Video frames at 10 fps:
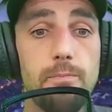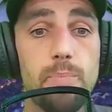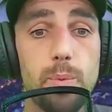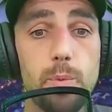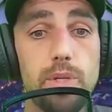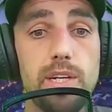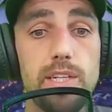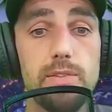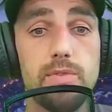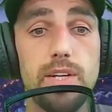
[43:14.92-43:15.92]
with kind
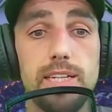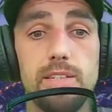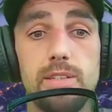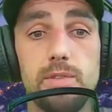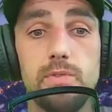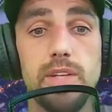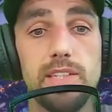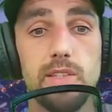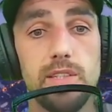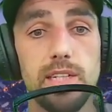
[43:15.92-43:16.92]
of uh, the, the
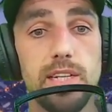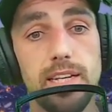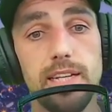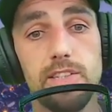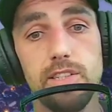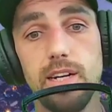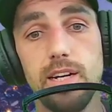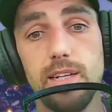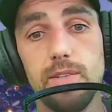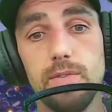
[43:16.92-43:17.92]
vasodilation
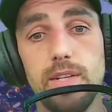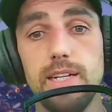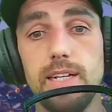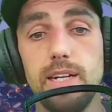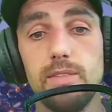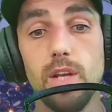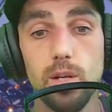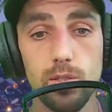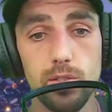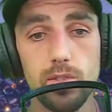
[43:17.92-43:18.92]
of uh, of the
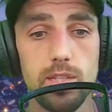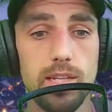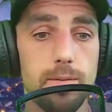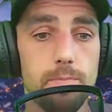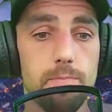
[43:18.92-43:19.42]
lungs, um,